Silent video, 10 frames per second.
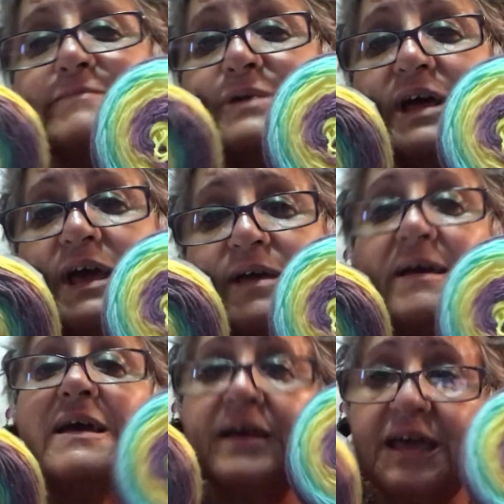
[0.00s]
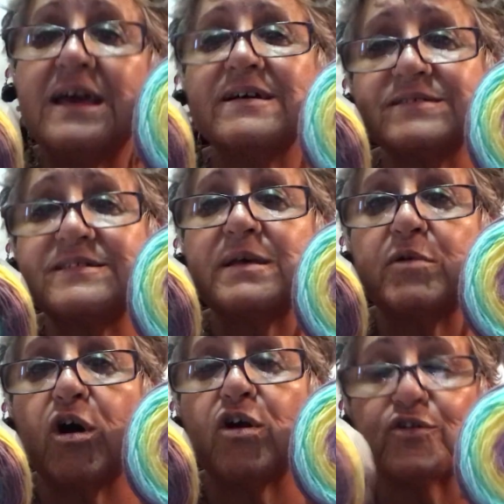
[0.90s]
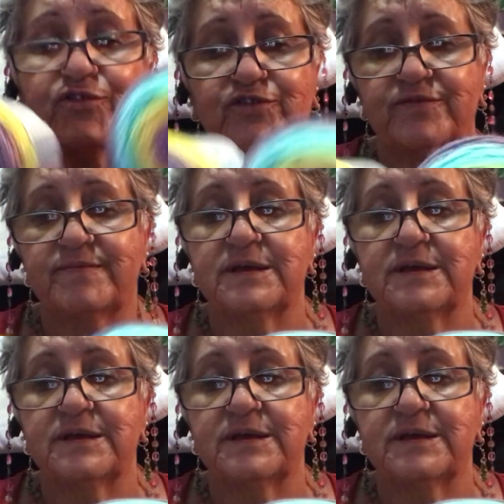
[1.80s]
But hey, he has the same colors.